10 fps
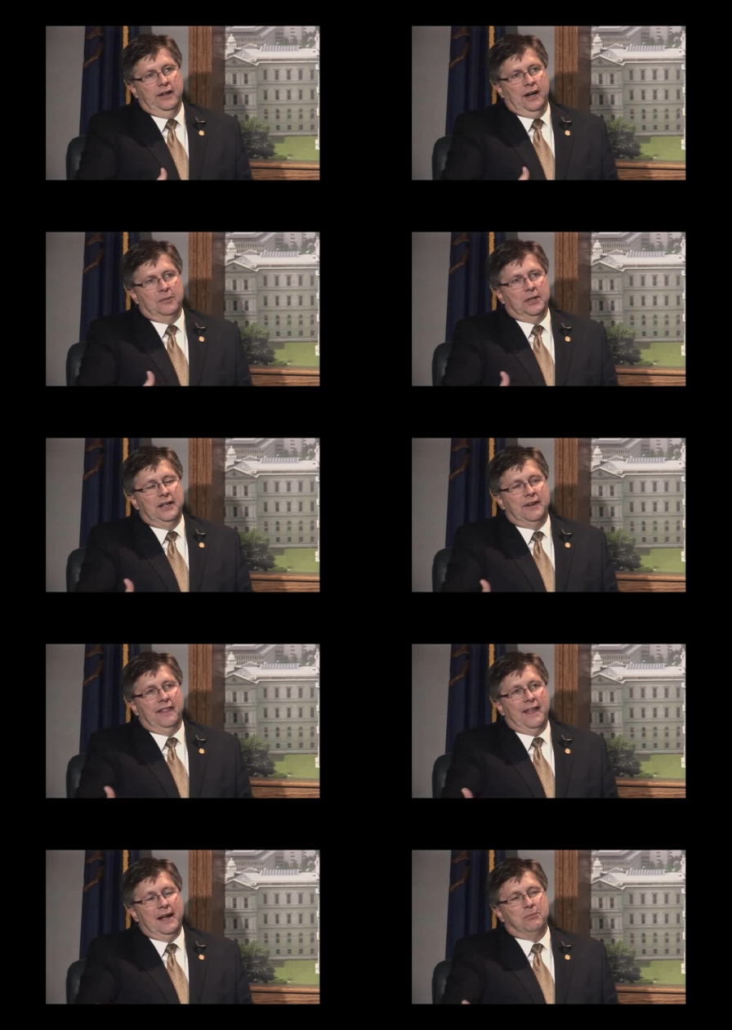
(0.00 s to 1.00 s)
I believe
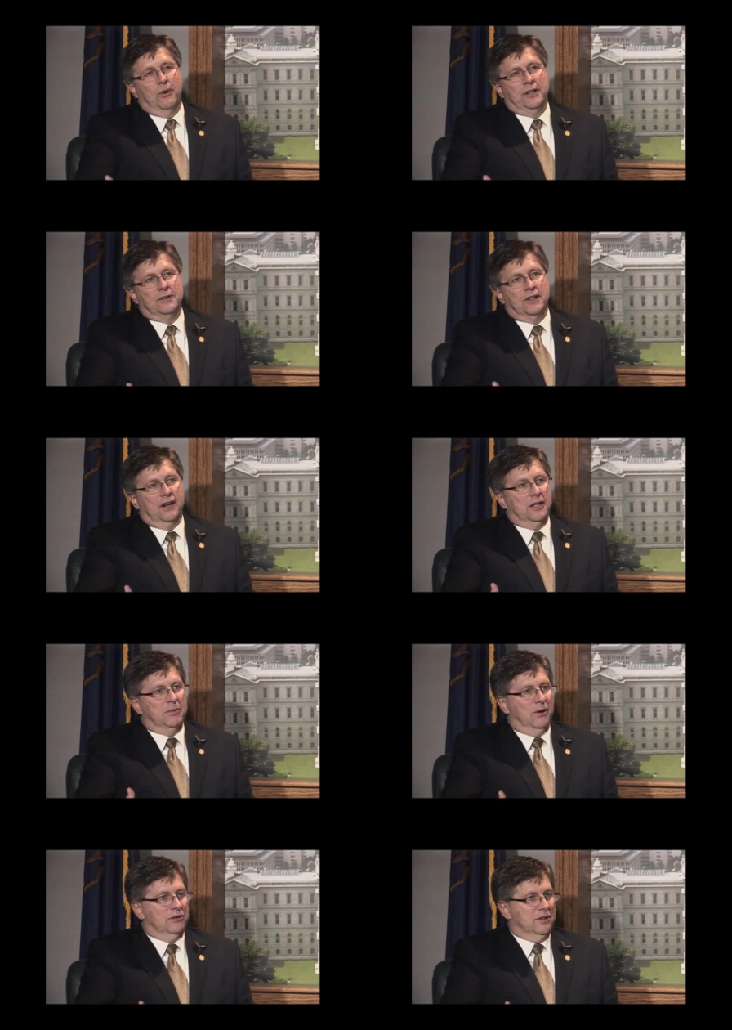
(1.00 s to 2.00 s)
at that point they were talking
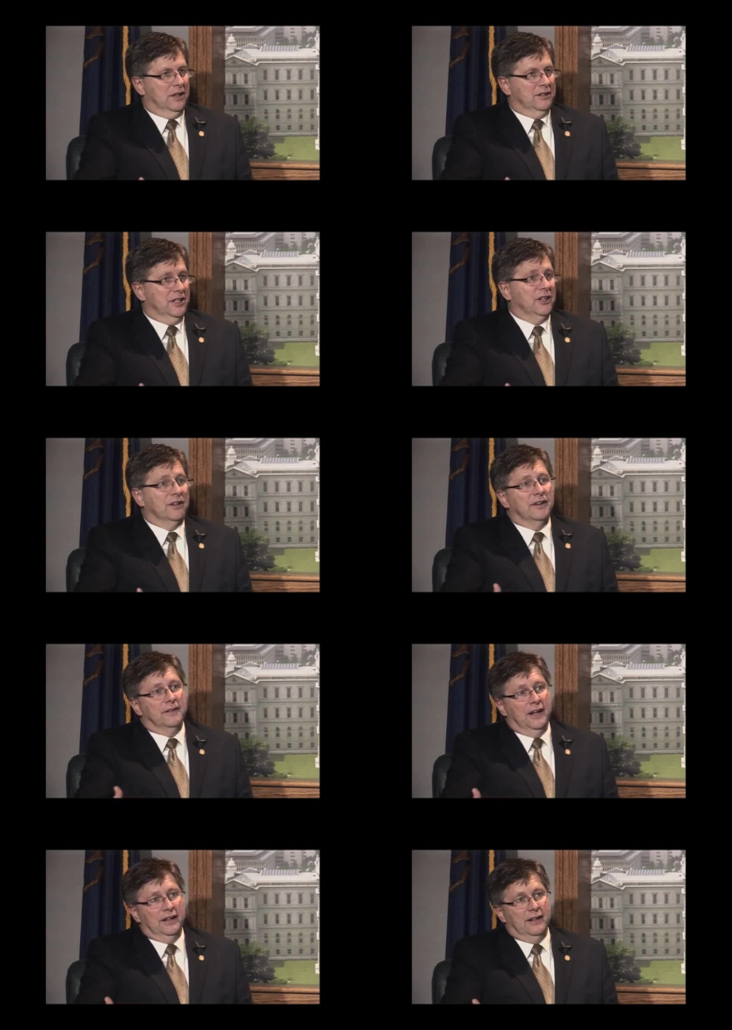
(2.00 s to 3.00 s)
about deer
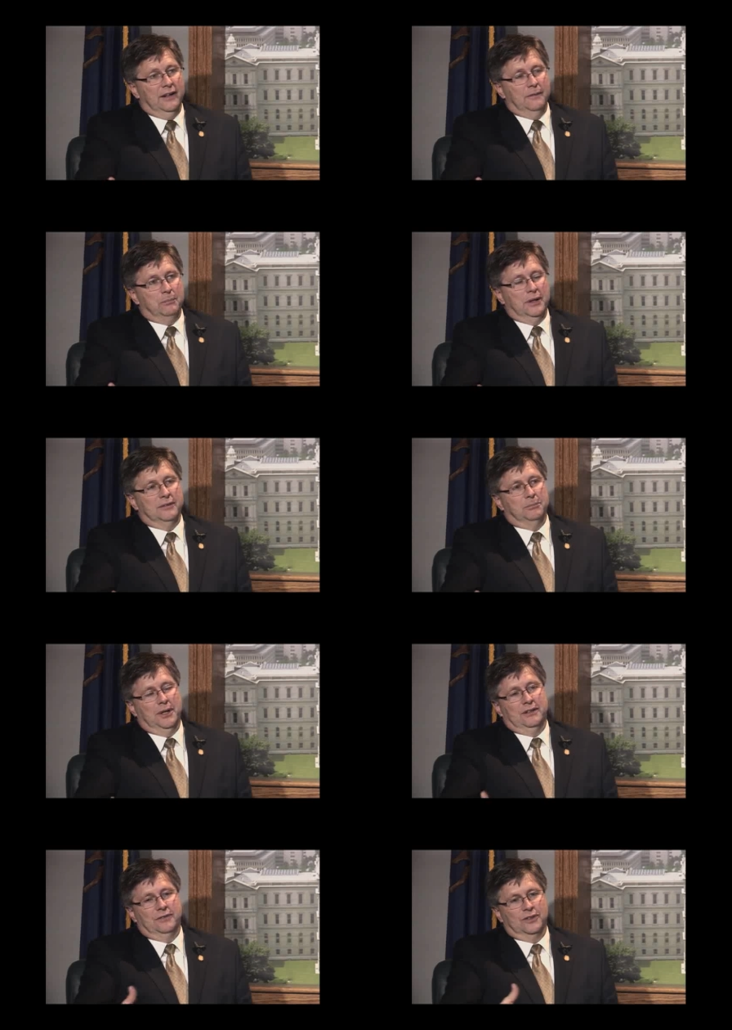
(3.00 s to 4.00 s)
and
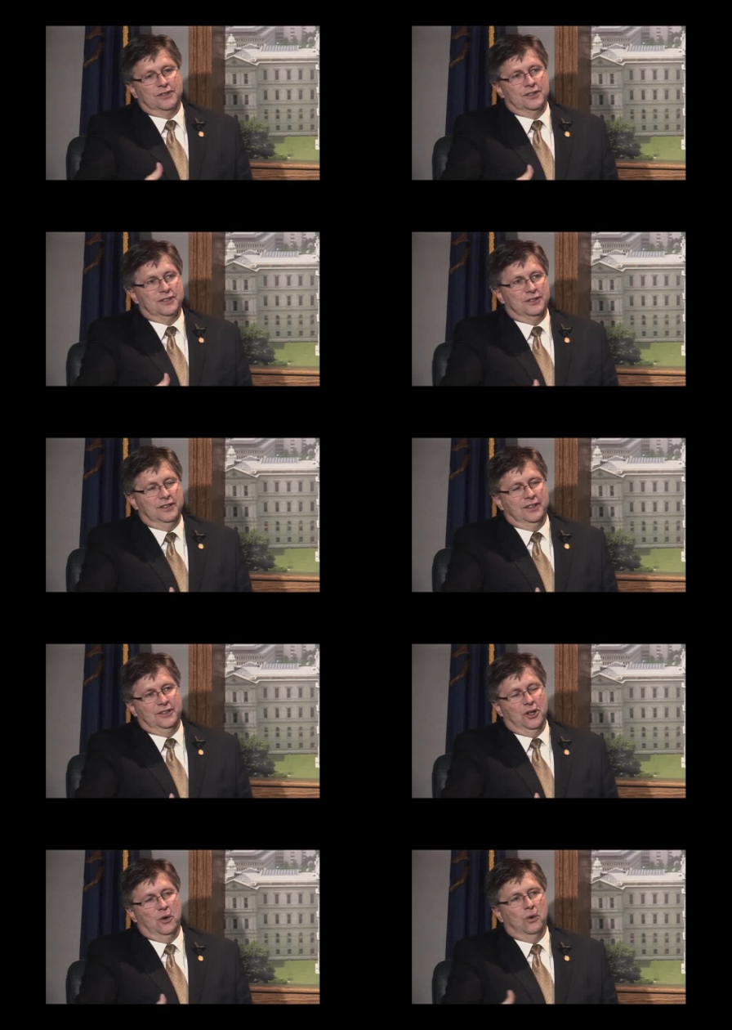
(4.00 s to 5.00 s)
buck versus
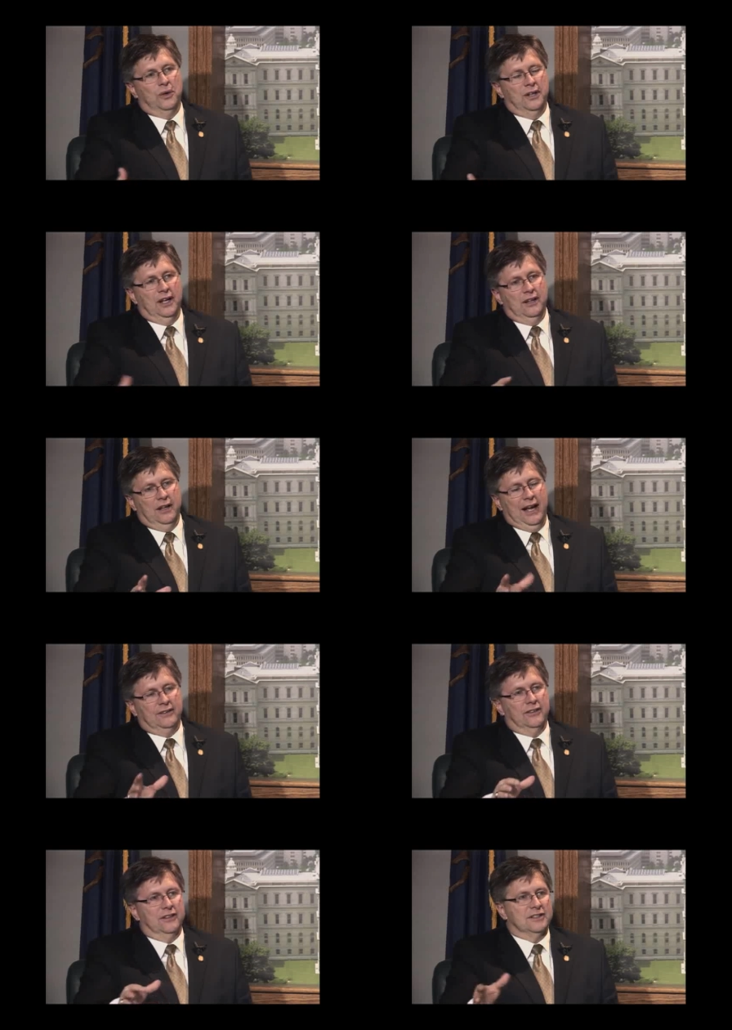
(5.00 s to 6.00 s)
doe and
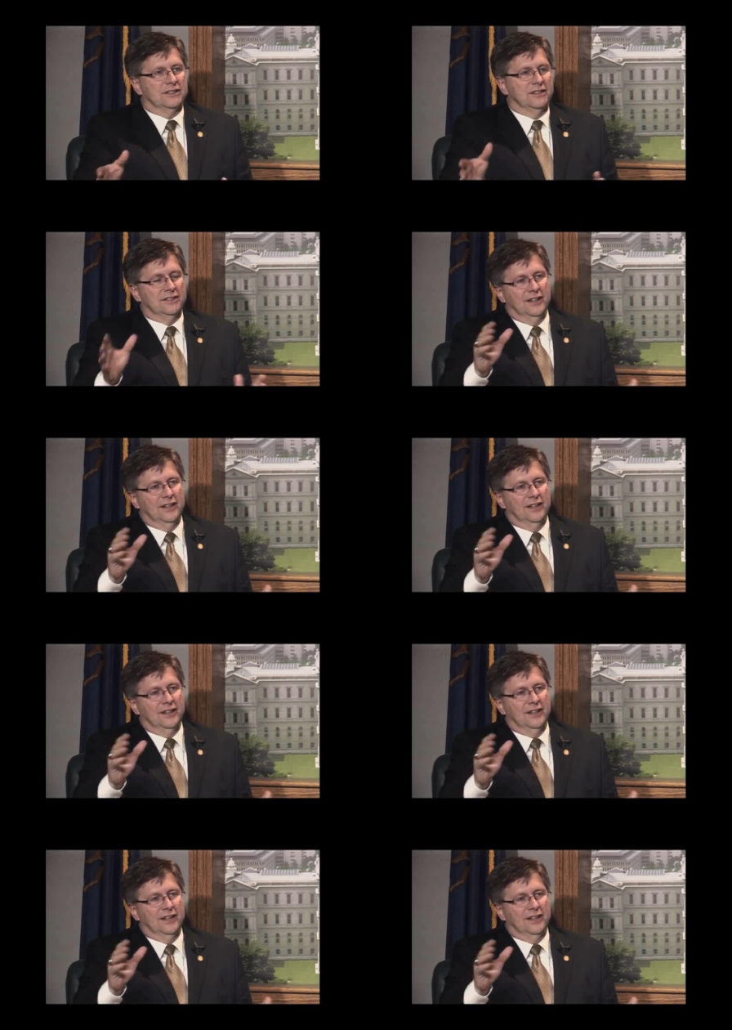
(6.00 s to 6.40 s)
antlerless and